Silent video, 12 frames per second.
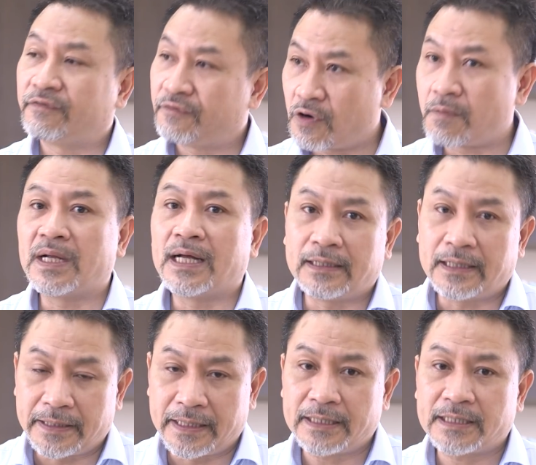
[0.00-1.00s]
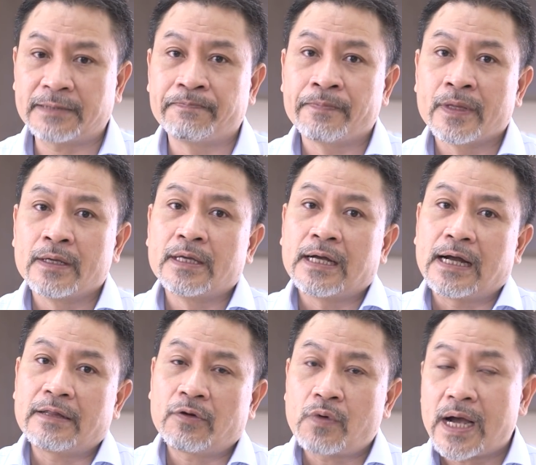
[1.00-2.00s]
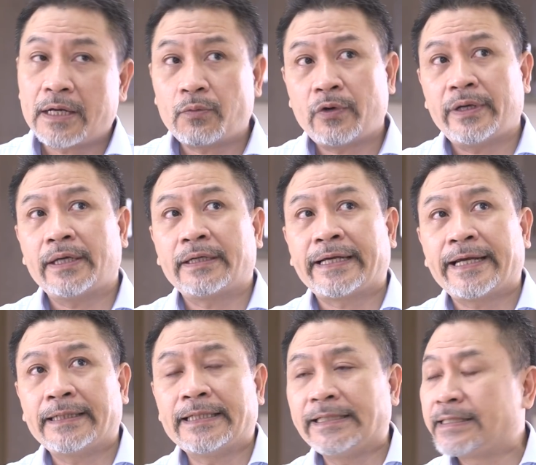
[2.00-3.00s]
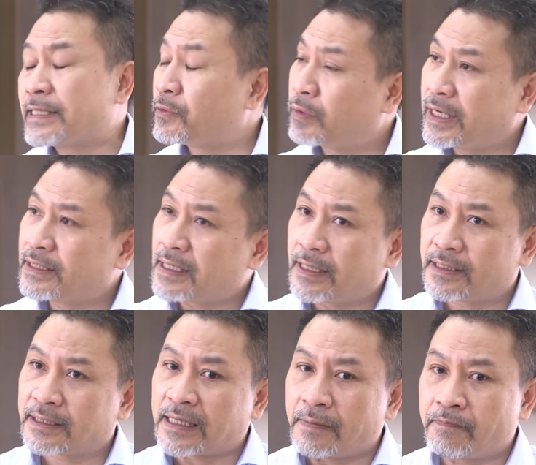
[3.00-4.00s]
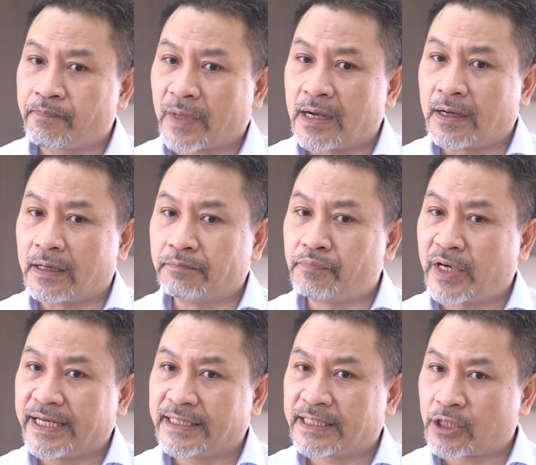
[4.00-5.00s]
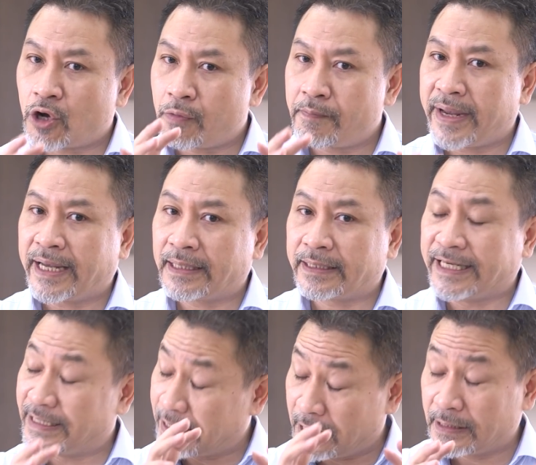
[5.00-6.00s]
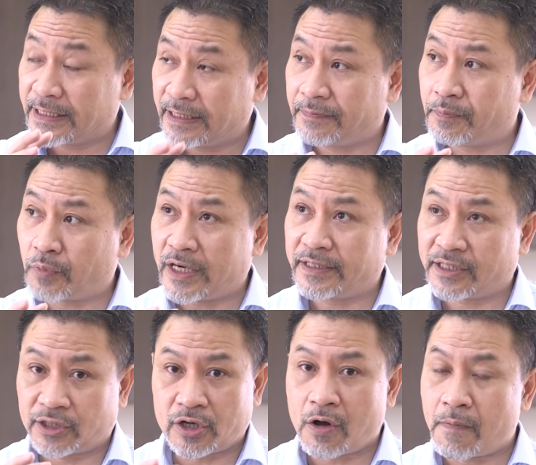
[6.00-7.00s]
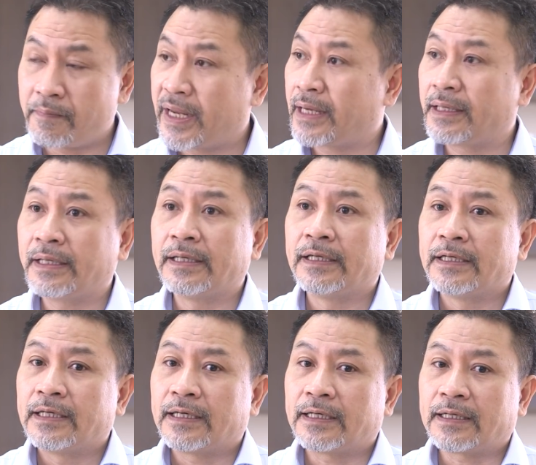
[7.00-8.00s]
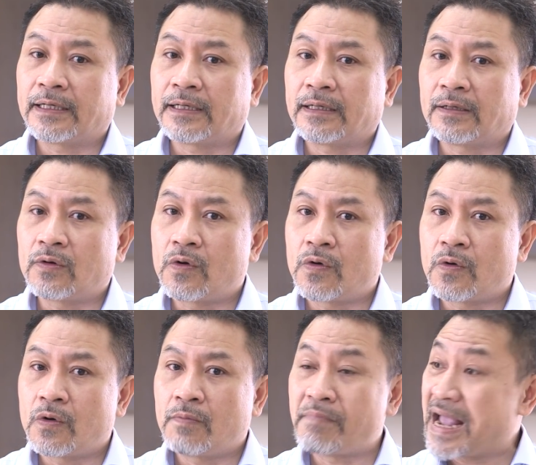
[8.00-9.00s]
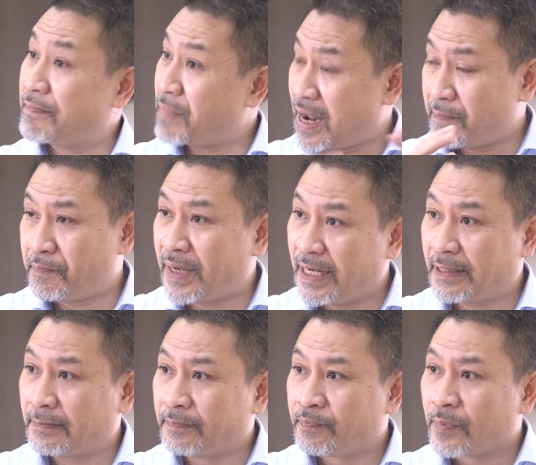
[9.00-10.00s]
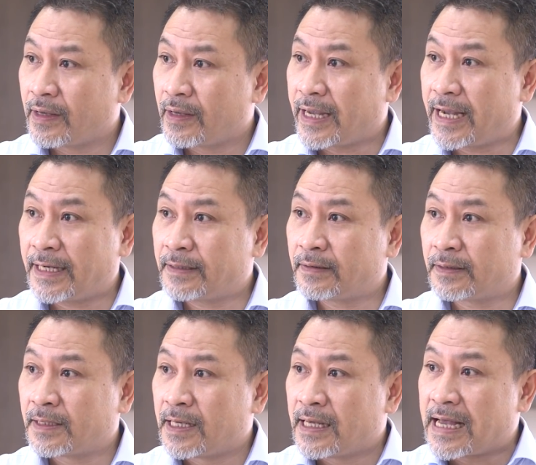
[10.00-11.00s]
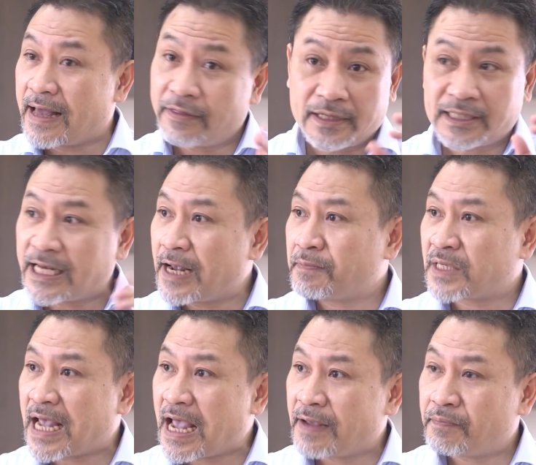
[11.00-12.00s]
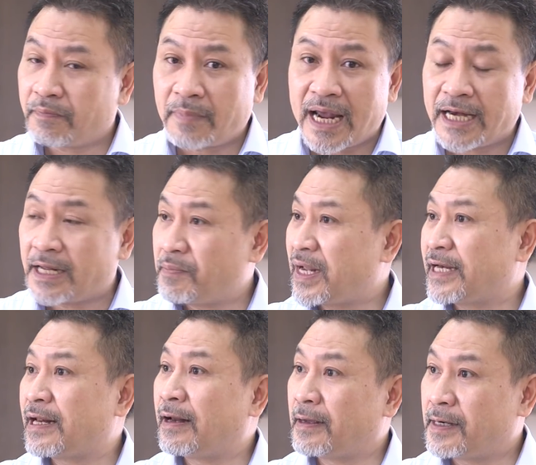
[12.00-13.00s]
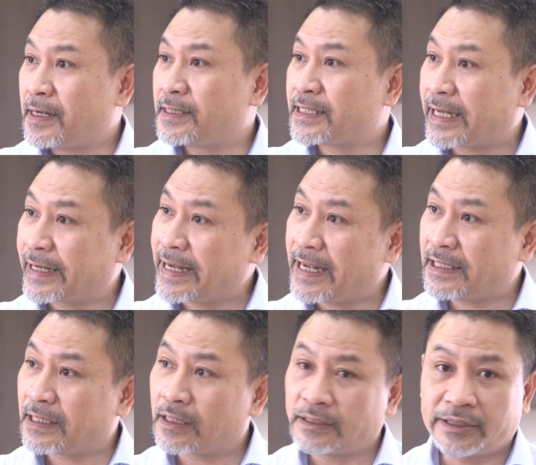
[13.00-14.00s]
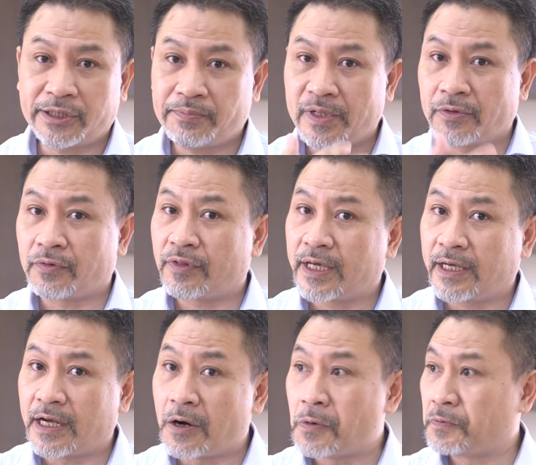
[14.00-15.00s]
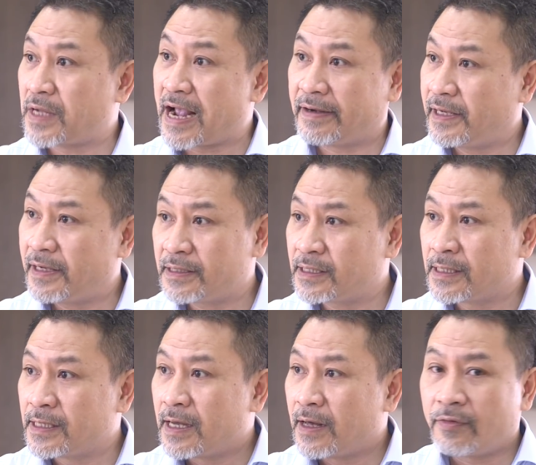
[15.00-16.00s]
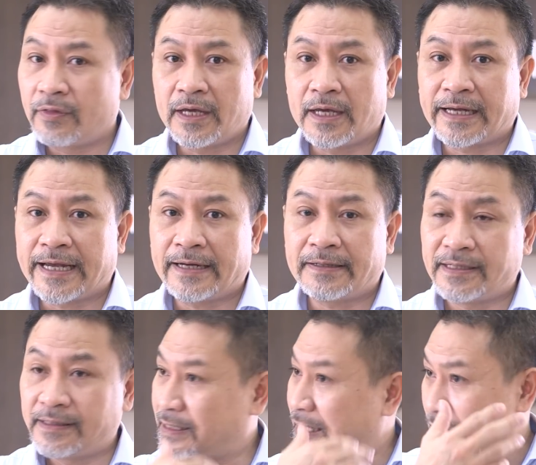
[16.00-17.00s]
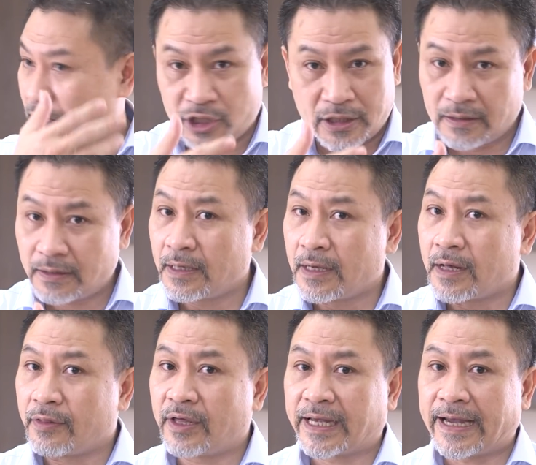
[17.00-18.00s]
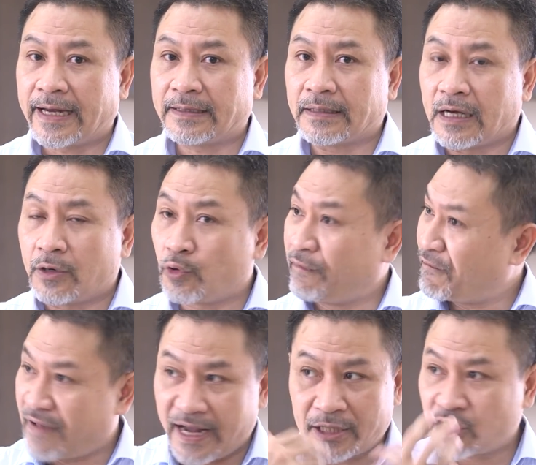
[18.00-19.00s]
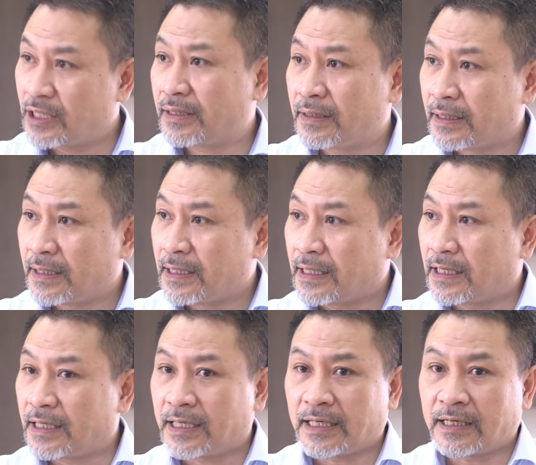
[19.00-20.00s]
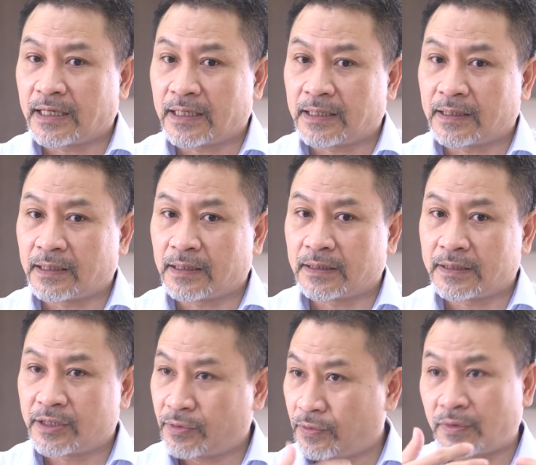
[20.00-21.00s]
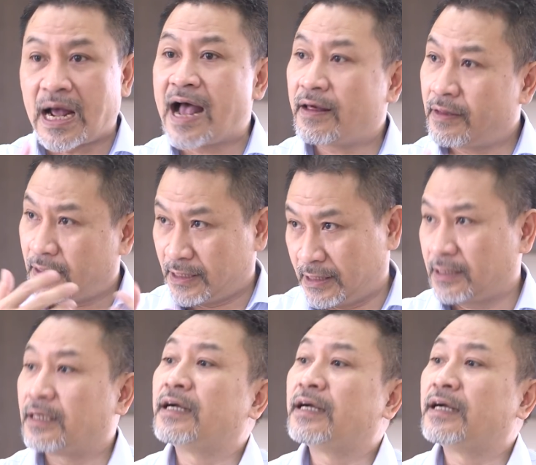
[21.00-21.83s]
from learners. Otherwise, we can interpret some brainstorming, interactive brainstorming, or mind mapping. And at the same time, many learners can contribute their own ideas. They can discussion, they can reflection to others'